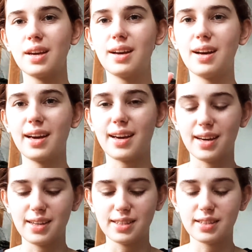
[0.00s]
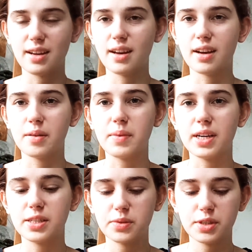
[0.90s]
Hi guys, I
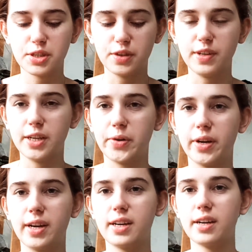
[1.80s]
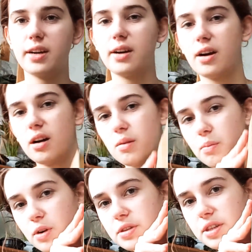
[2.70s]
just wanted to do a really quick
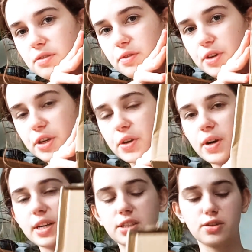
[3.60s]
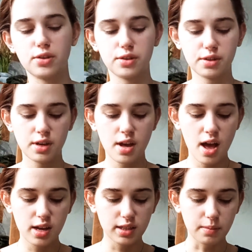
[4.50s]
unboxing for you. I just got
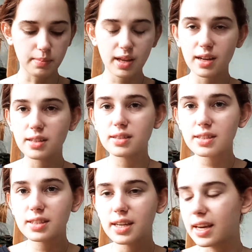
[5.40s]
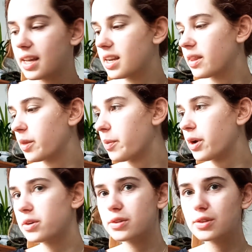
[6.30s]
some plants in the
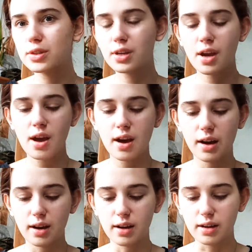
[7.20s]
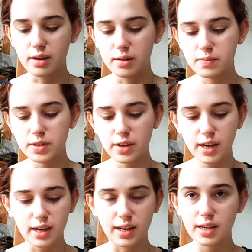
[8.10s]
post. So
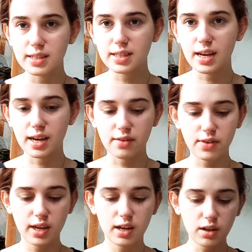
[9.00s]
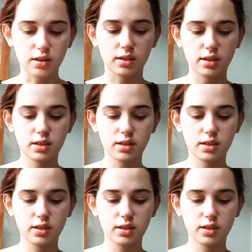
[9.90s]
yeah, let's have a look.